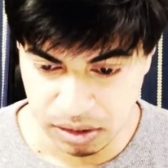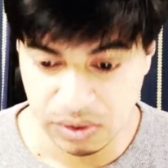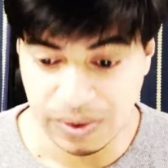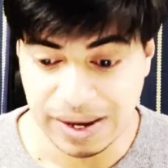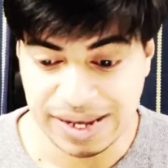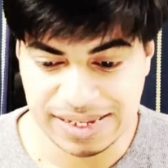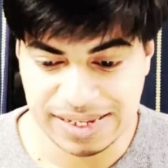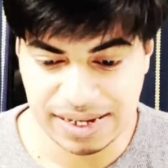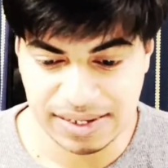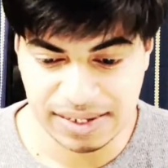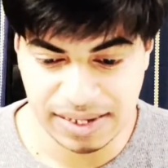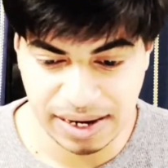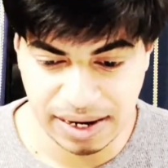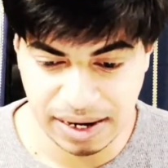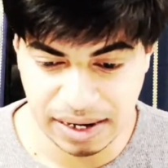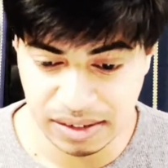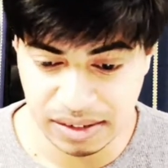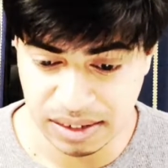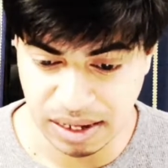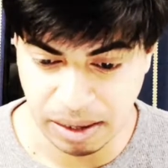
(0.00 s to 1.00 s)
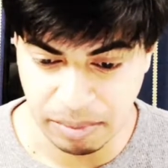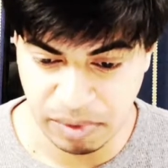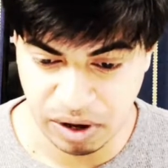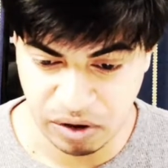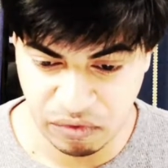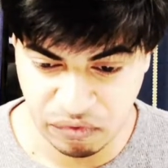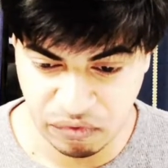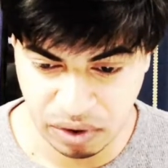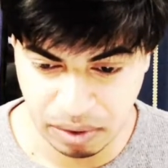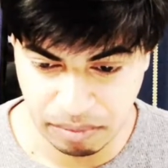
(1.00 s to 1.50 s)
so as i said it's
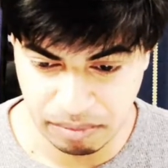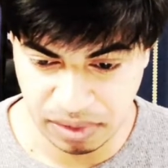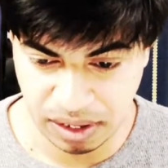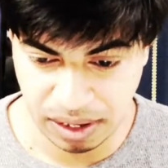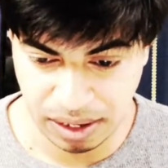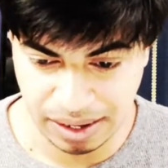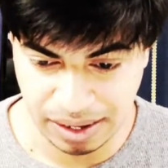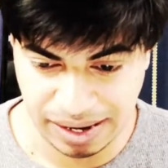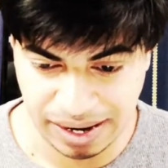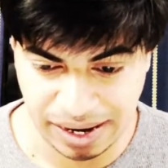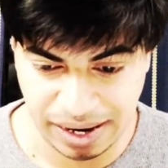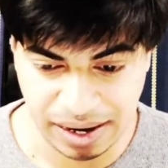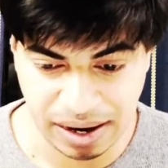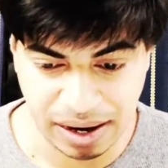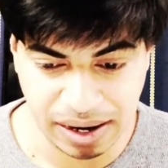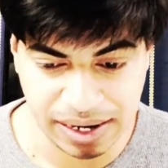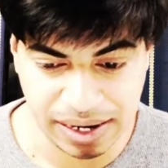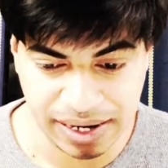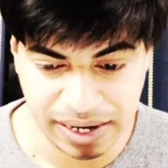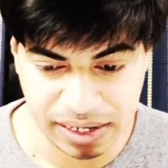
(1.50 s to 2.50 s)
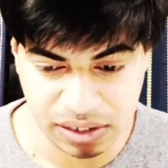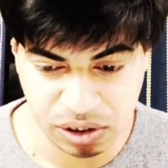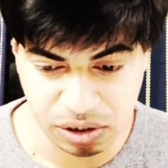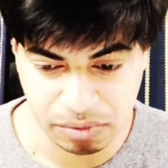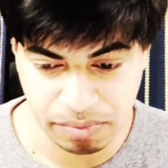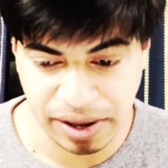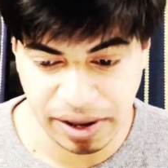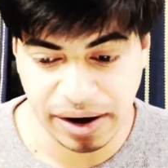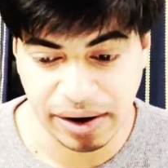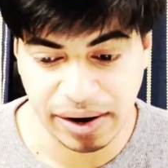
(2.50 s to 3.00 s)
coming from the clean
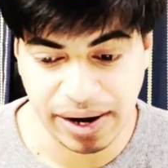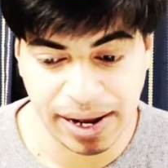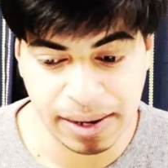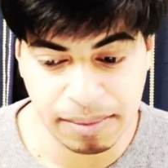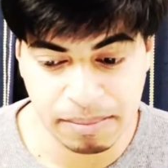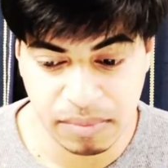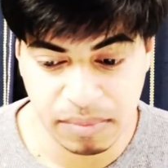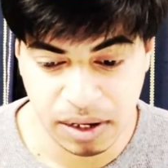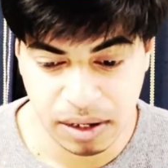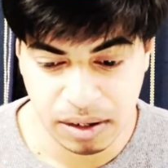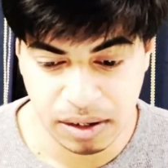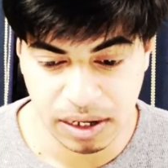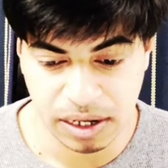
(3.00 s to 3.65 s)
architecture paradigm